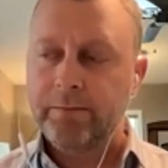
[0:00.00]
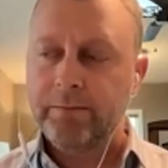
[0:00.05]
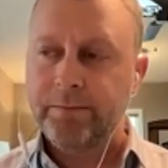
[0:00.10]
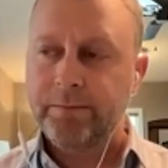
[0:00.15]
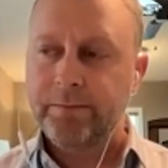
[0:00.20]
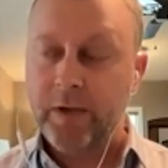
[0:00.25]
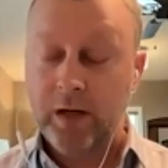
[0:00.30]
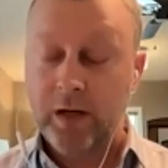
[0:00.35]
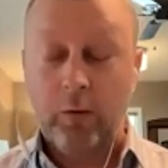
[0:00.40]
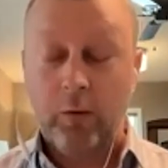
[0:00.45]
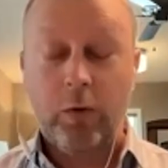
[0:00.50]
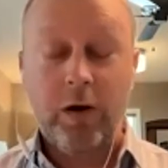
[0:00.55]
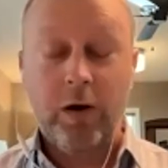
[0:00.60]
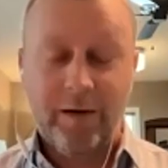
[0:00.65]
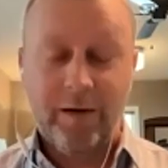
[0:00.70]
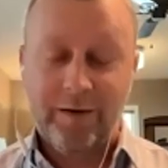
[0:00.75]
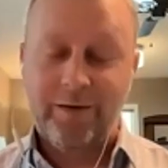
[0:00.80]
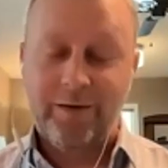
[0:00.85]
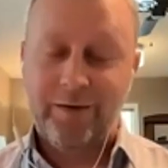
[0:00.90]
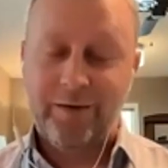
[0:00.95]
you know,
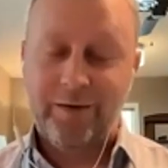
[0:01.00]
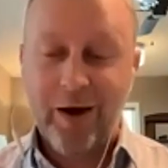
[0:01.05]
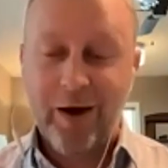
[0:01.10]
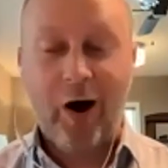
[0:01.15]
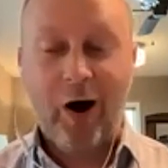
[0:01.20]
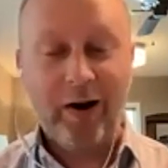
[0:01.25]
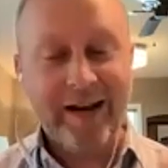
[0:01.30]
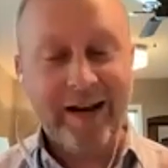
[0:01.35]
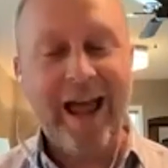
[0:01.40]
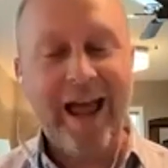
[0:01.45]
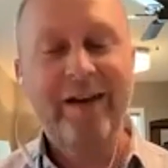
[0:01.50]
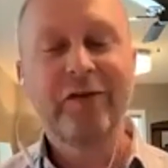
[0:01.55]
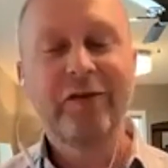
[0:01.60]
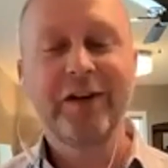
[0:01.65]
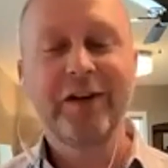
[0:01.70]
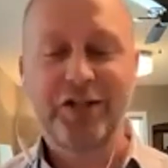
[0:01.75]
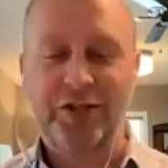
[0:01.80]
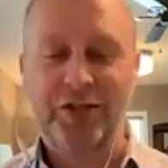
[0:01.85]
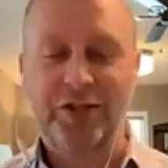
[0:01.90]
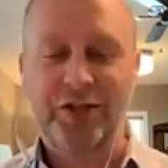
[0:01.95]
on every
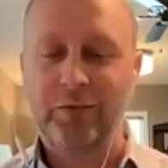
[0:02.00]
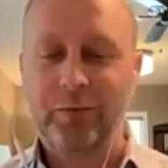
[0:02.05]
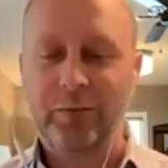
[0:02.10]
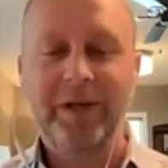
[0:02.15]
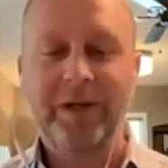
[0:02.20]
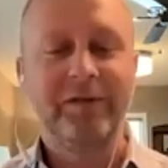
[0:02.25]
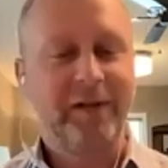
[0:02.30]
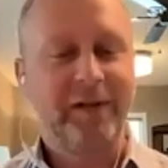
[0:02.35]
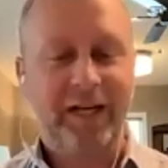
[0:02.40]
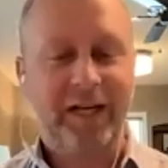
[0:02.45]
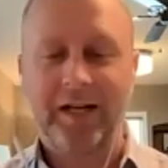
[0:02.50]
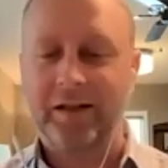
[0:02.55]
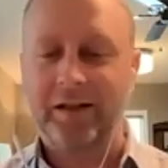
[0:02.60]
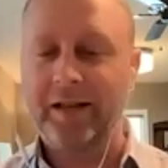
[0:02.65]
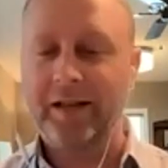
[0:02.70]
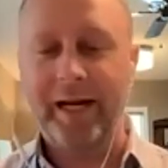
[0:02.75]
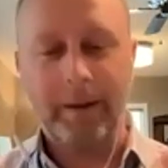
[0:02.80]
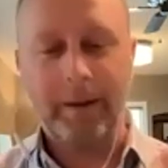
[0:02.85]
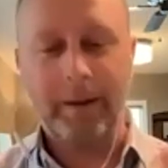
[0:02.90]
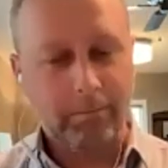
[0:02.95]
shoot we've needed
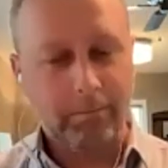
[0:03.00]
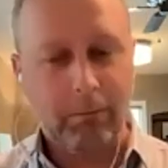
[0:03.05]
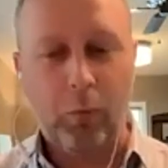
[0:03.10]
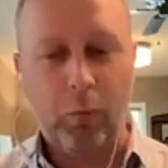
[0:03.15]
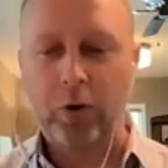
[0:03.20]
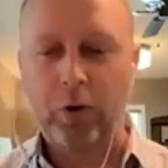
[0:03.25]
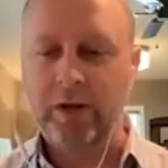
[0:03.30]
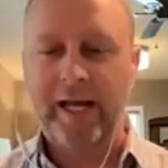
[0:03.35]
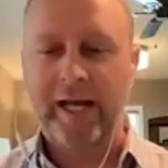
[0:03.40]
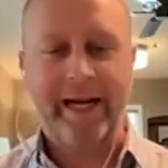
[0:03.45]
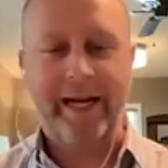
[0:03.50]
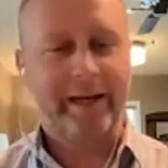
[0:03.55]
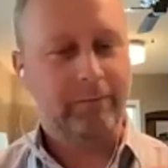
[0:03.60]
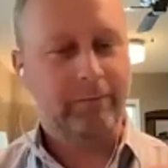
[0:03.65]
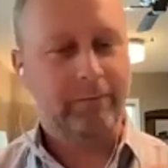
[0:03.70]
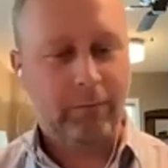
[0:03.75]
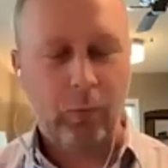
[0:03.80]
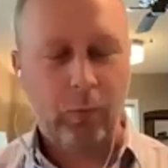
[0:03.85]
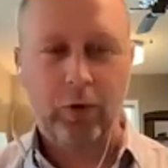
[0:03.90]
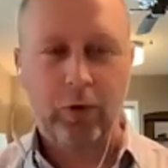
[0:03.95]
like more light,
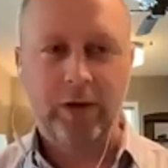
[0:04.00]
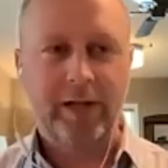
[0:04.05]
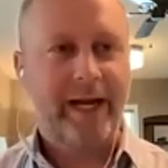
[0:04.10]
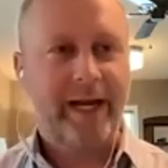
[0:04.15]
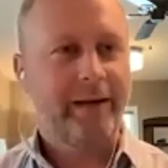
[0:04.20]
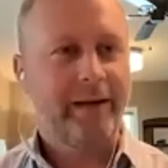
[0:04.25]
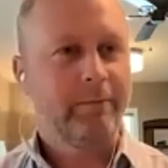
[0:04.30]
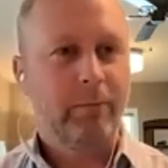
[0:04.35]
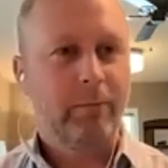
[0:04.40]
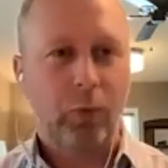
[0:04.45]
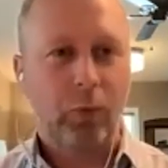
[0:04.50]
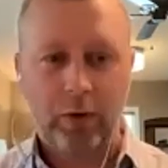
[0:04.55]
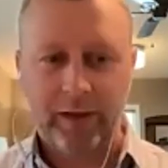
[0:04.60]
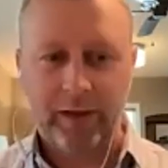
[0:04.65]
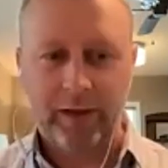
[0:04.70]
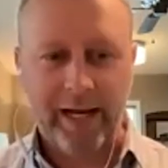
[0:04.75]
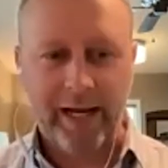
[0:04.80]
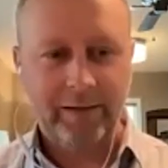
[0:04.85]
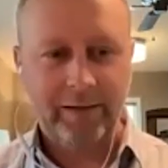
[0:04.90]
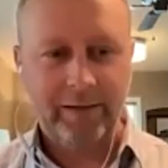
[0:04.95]

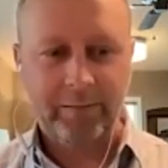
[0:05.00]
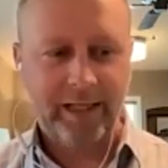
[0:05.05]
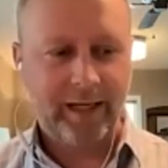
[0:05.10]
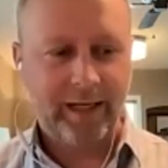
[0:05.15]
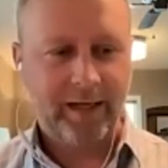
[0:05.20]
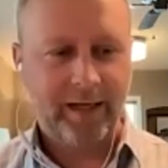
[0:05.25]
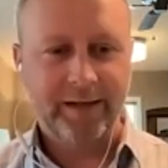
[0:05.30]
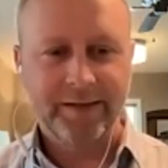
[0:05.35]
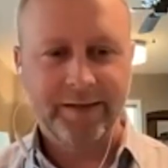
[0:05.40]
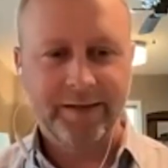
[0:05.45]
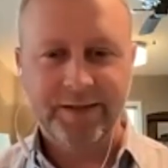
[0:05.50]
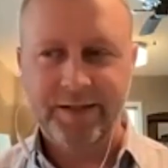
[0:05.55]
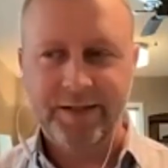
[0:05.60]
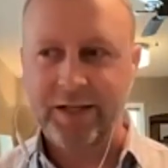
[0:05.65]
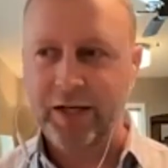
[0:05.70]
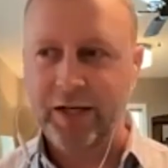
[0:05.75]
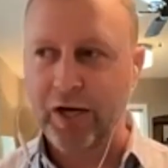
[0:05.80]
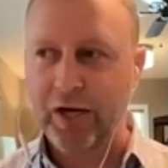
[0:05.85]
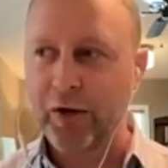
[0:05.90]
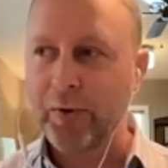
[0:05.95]
because,
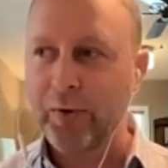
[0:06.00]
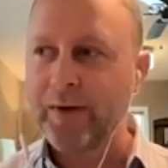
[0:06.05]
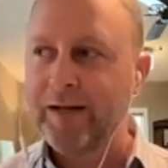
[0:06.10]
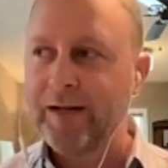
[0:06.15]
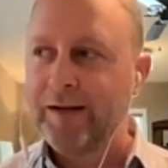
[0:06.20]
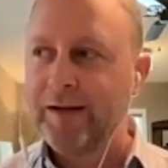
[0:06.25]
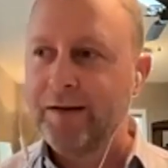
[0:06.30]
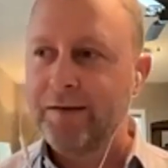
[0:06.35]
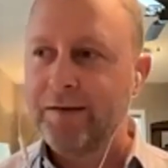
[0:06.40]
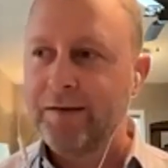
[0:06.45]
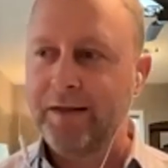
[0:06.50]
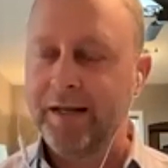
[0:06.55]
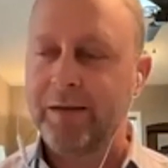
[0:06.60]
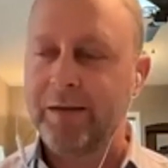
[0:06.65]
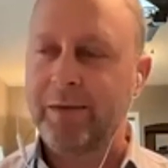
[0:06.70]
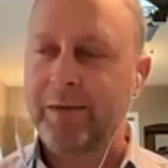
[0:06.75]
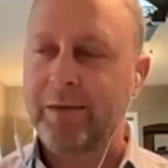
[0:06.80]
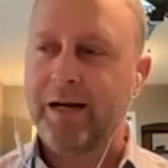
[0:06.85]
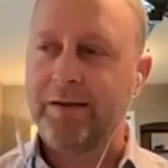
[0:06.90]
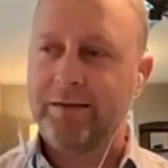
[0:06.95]
you know, think
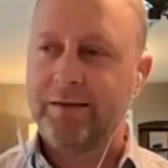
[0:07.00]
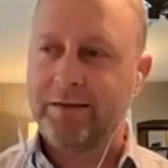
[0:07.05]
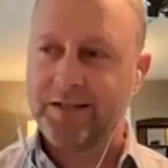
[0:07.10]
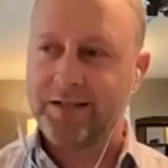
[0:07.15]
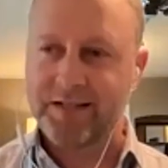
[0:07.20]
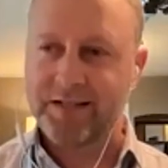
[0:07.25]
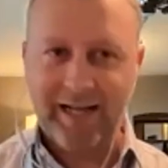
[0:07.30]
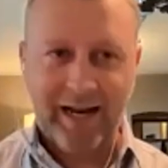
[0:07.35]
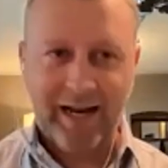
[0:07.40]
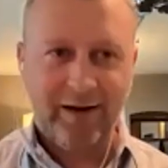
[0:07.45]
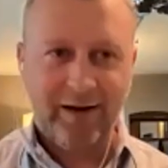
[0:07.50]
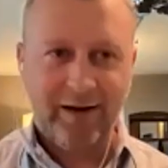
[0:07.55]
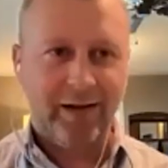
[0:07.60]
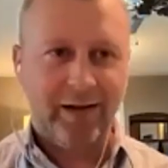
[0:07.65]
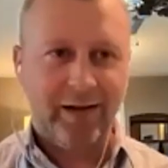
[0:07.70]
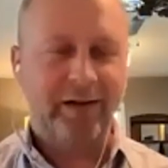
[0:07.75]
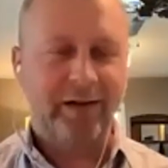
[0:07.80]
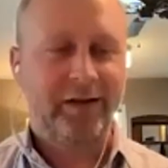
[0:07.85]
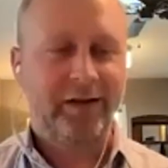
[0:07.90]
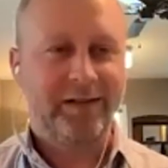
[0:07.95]
about the scale
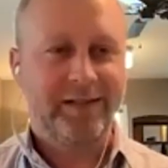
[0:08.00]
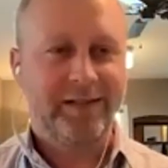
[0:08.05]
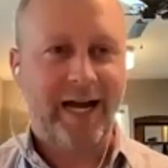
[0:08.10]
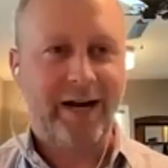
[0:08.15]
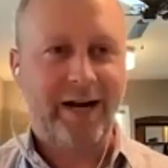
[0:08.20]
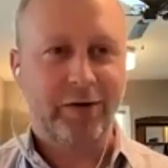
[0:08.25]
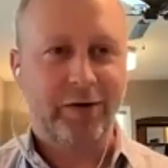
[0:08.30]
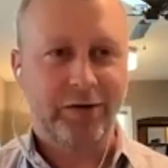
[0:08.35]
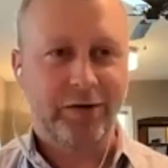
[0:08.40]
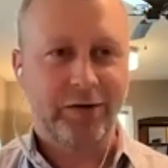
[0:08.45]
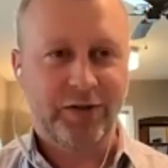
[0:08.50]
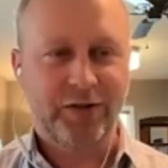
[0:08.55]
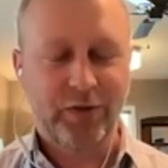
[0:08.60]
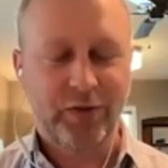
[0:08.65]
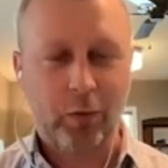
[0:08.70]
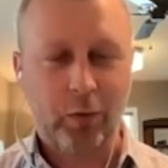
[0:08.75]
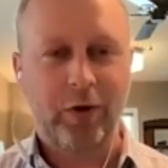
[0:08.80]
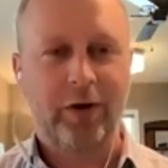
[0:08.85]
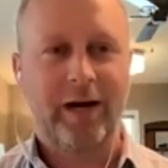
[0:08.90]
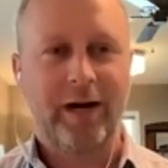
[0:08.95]
of an entire
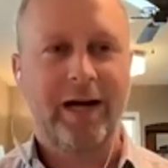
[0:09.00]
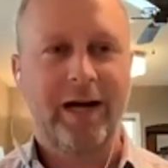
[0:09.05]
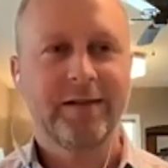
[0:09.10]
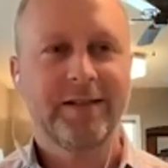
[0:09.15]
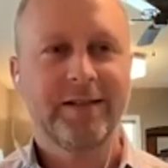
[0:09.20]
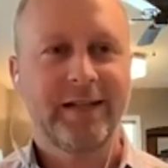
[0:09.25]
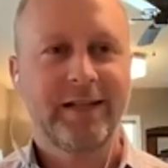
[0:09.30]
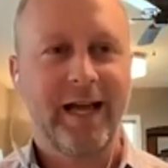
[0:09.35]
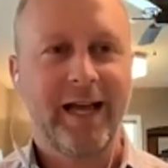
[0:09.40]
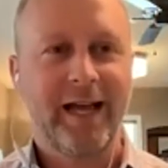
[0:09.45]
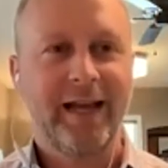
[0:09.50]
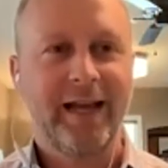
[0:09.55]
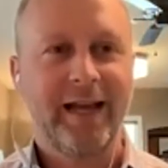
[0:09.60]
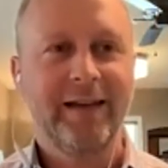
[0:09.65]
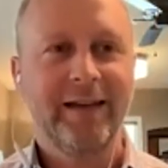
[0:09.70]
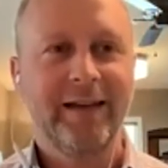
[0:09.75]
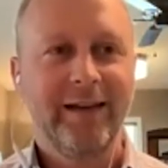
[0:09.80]
store outside.